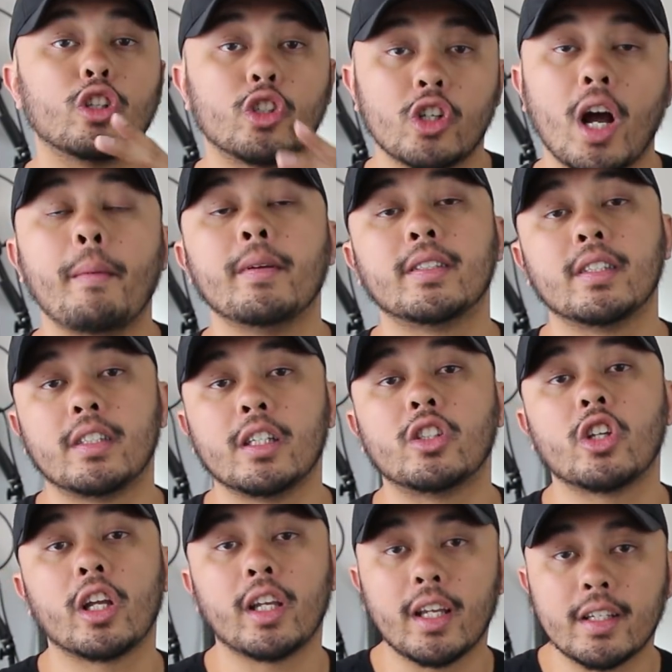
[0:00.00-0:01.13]
your job as a D
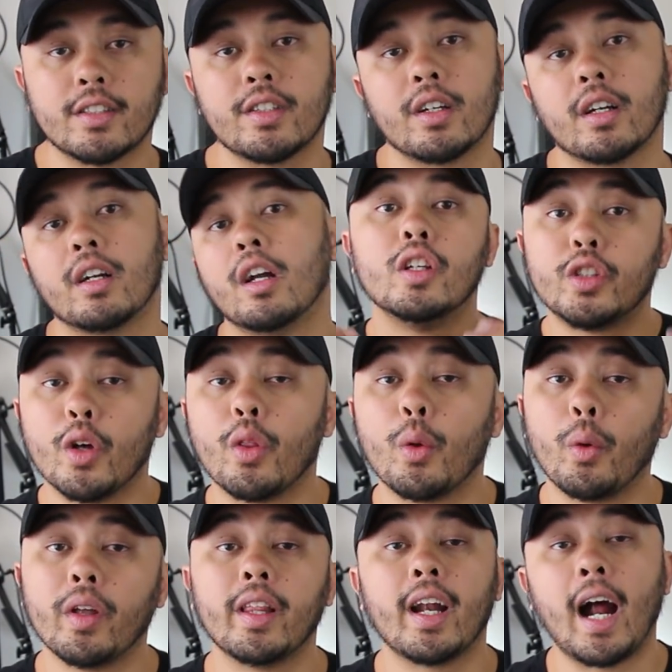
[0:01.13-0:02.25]
J easier. So the
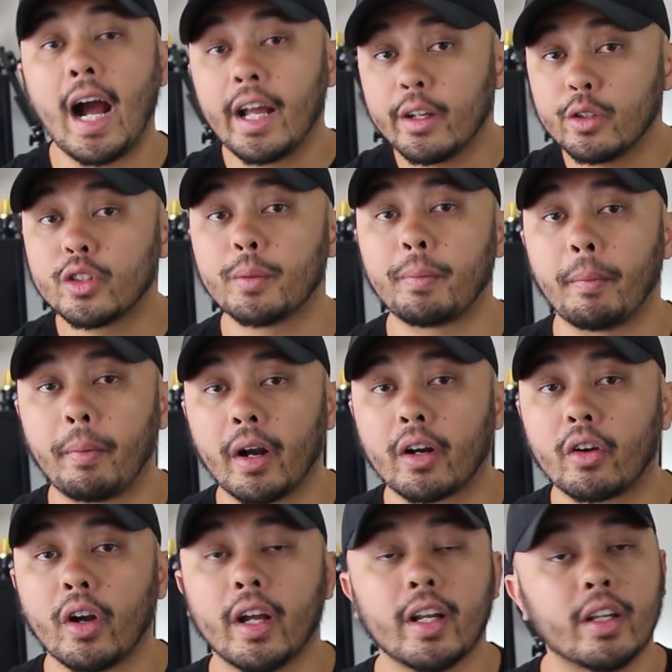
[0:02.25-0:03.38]
way that I use the prepare
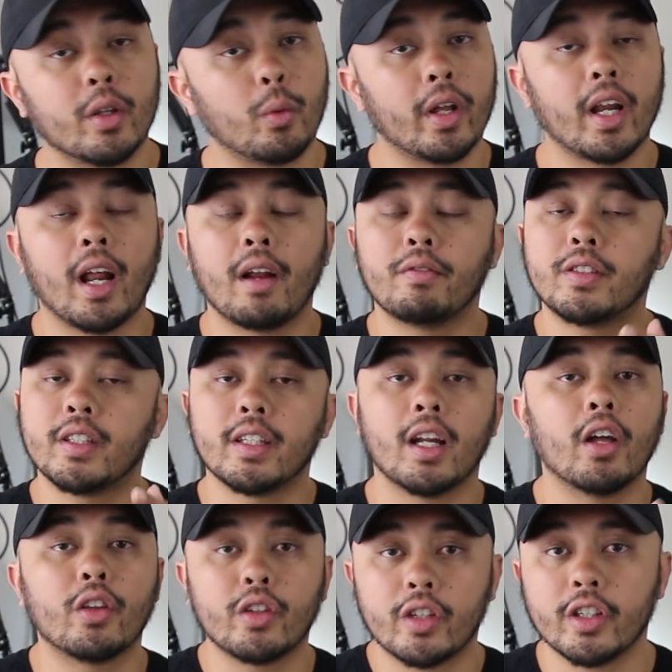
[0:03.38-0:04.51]
crate and the way that I've seen
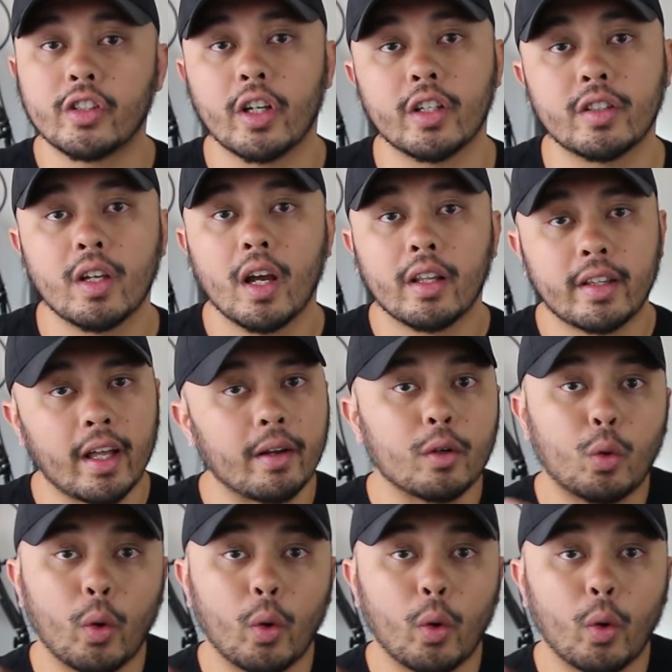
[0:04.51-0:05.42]
other D Js that